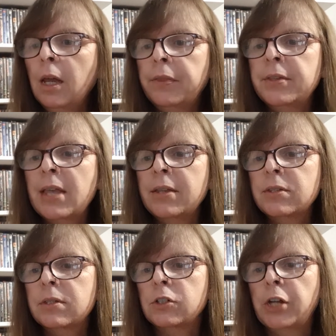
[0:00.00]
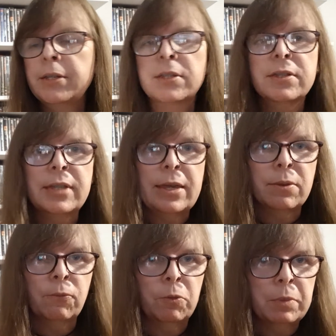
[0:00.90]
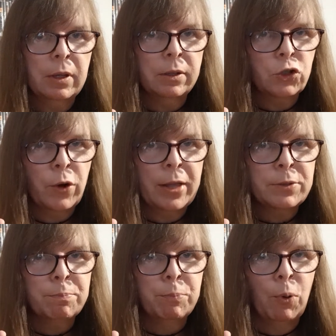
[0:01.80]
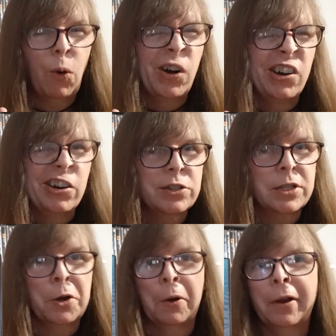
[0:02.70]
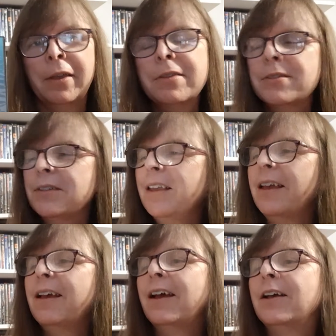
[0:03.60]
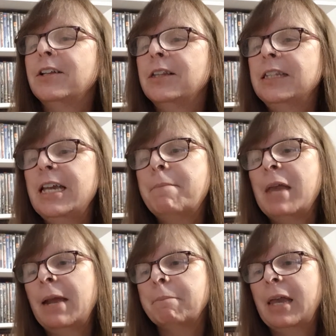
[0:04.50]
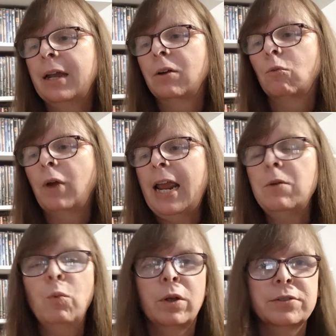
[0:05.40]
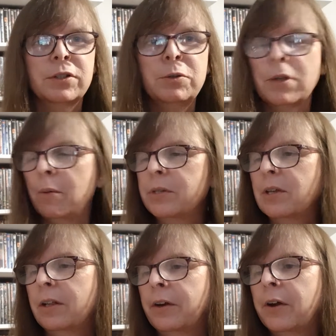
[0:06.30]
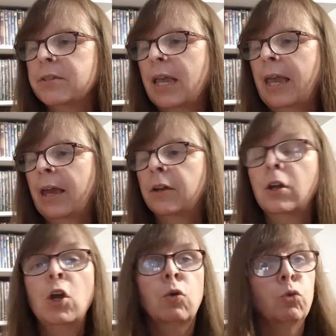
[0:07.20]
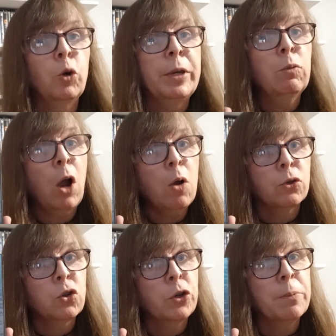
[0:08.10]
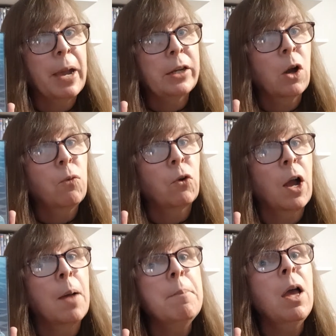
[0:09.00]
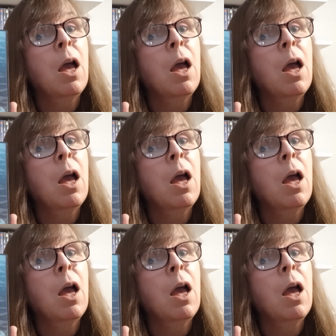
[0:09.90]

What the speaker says: This has Jason Statham from the Transporter series, Lee Bingbing, Rainn Wilson, who's always hilarious, and Ruby Rose, who you might know from...